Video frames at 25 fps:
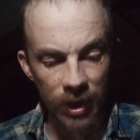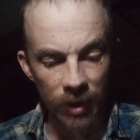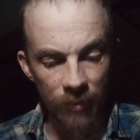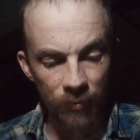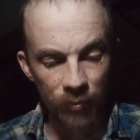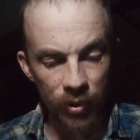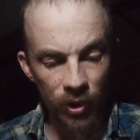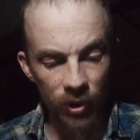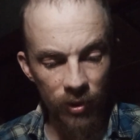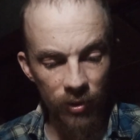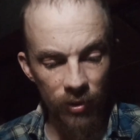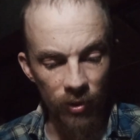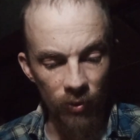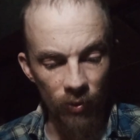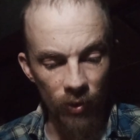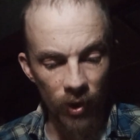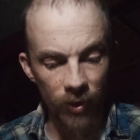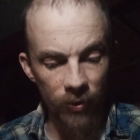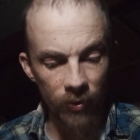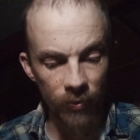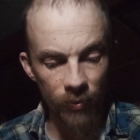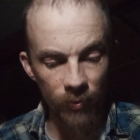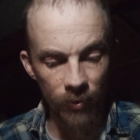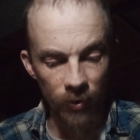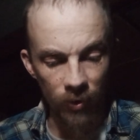that put you
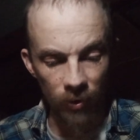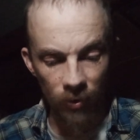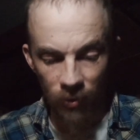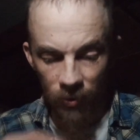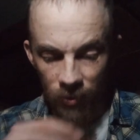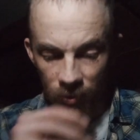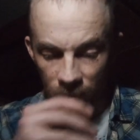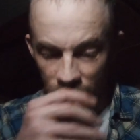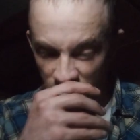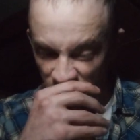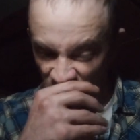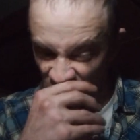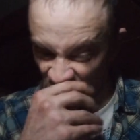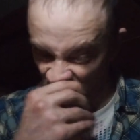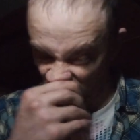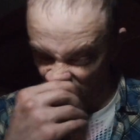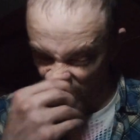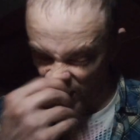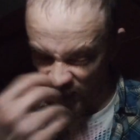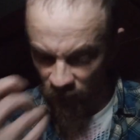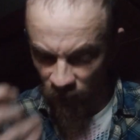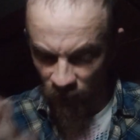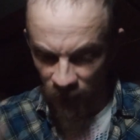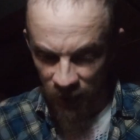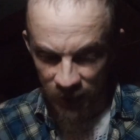on the road,
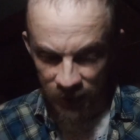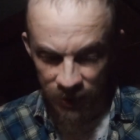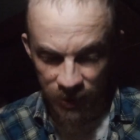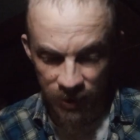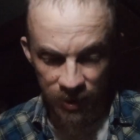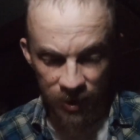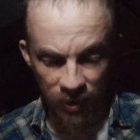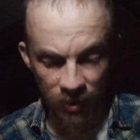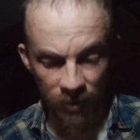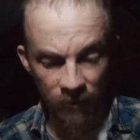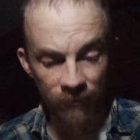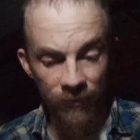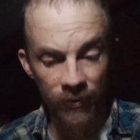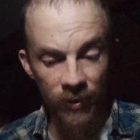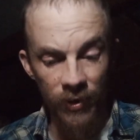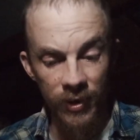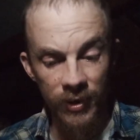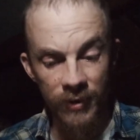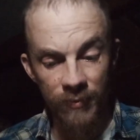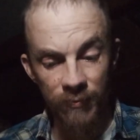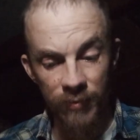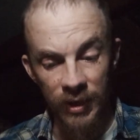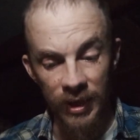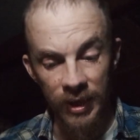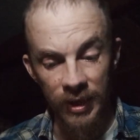going west in the
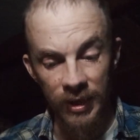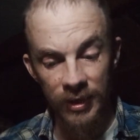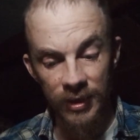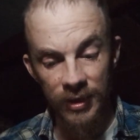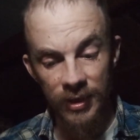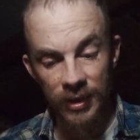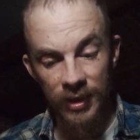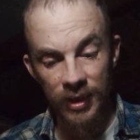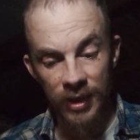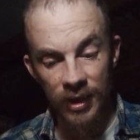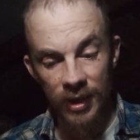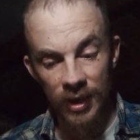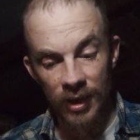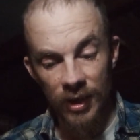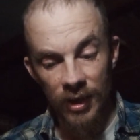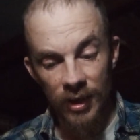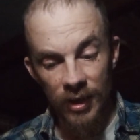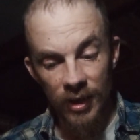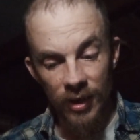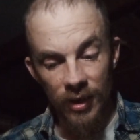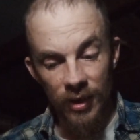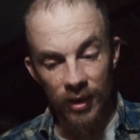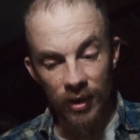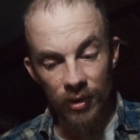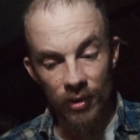first place.
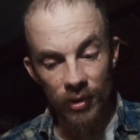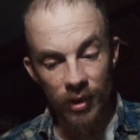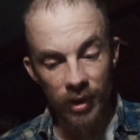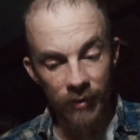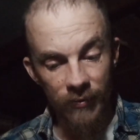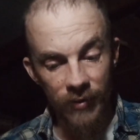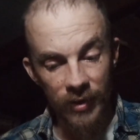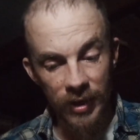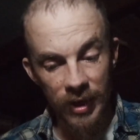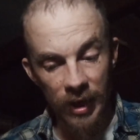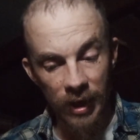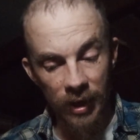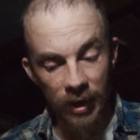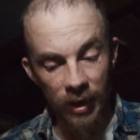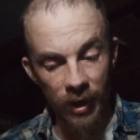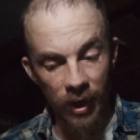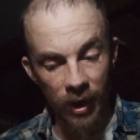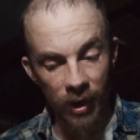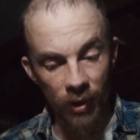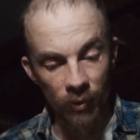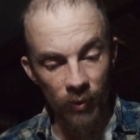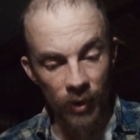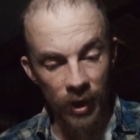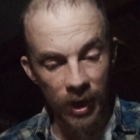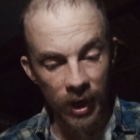You live in LA
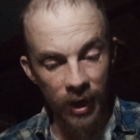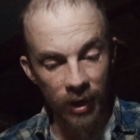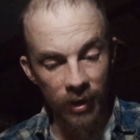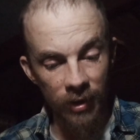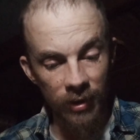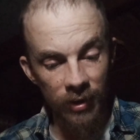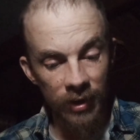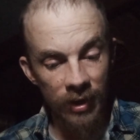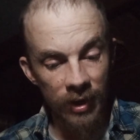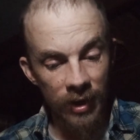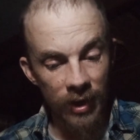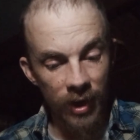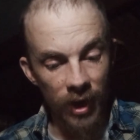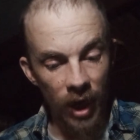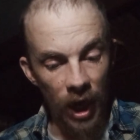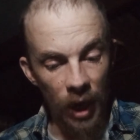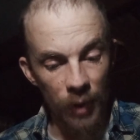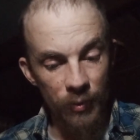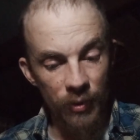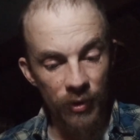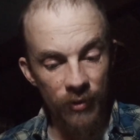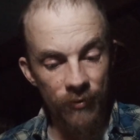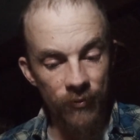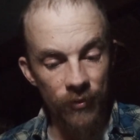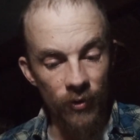a while, and
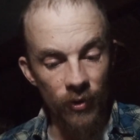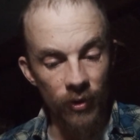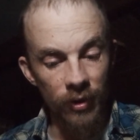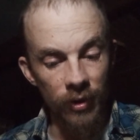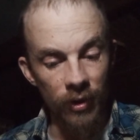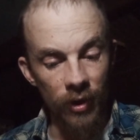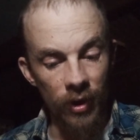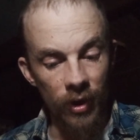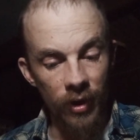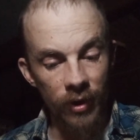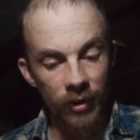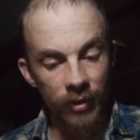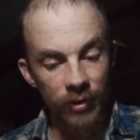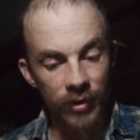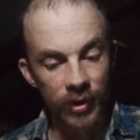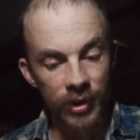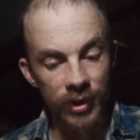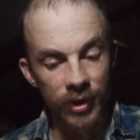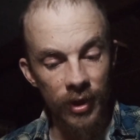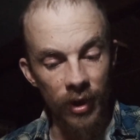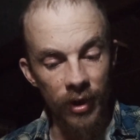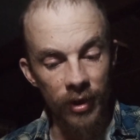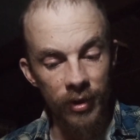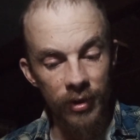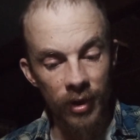before long you
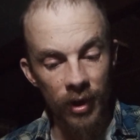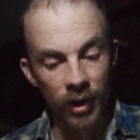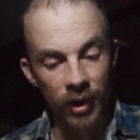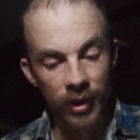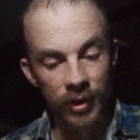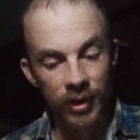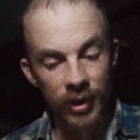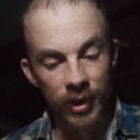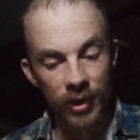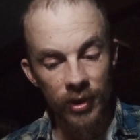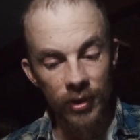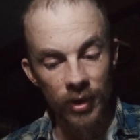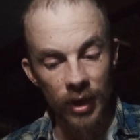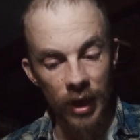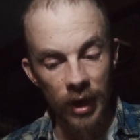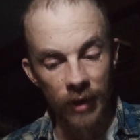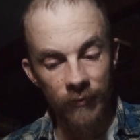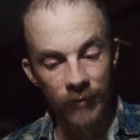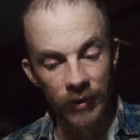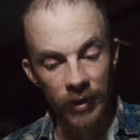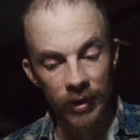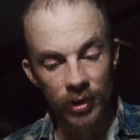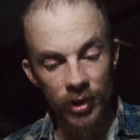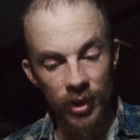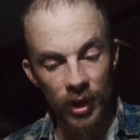start cursing
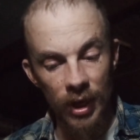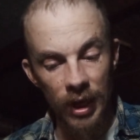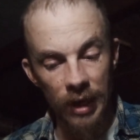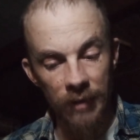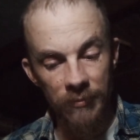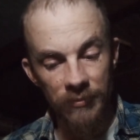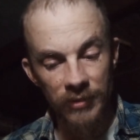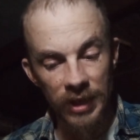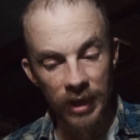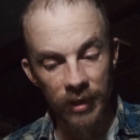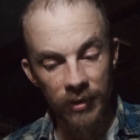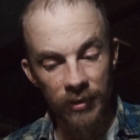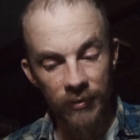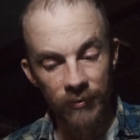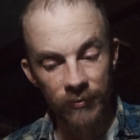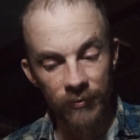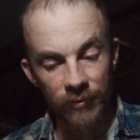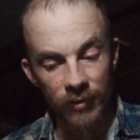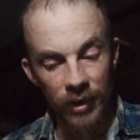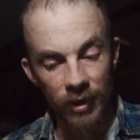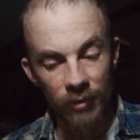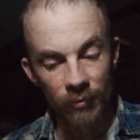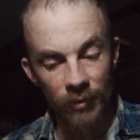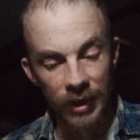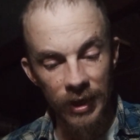traffic jams on the
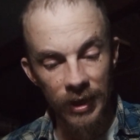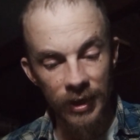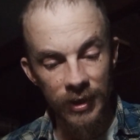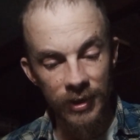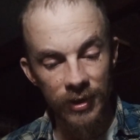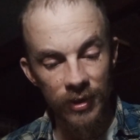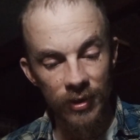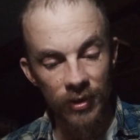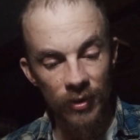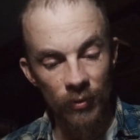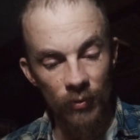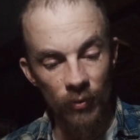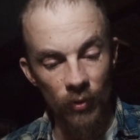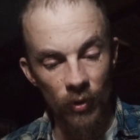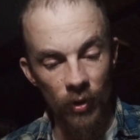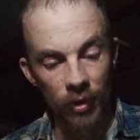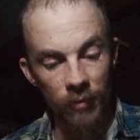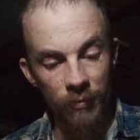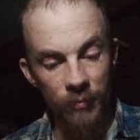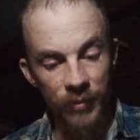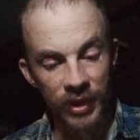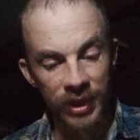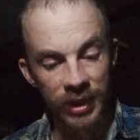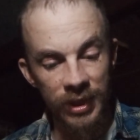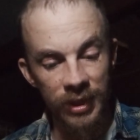freeways in the
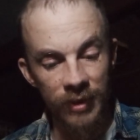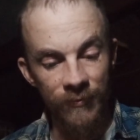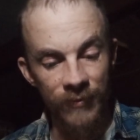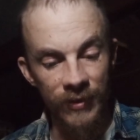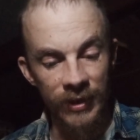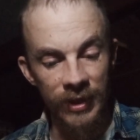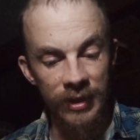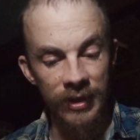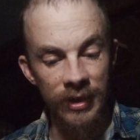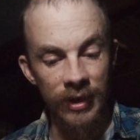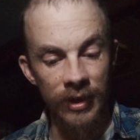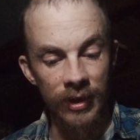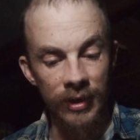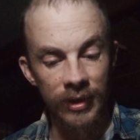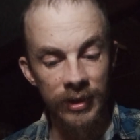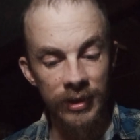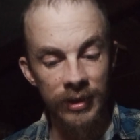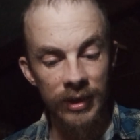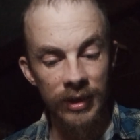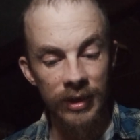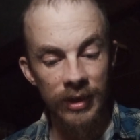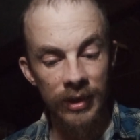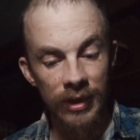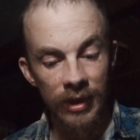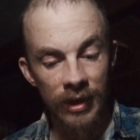warm Pacific dusk